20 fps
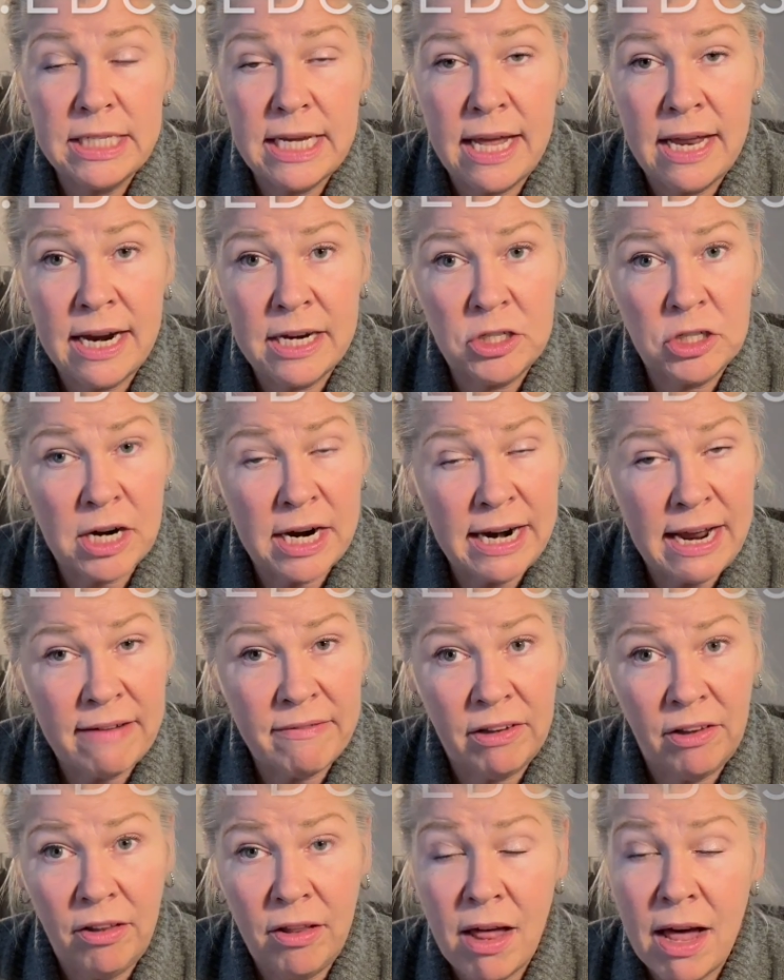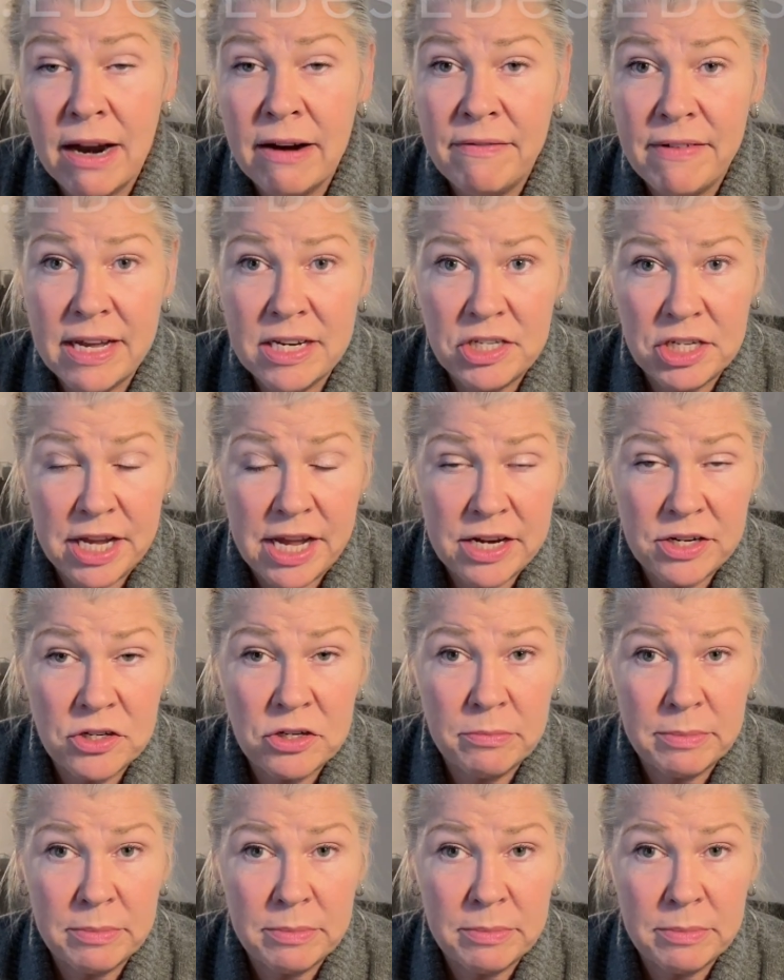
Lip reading: and I try to have a lot of educational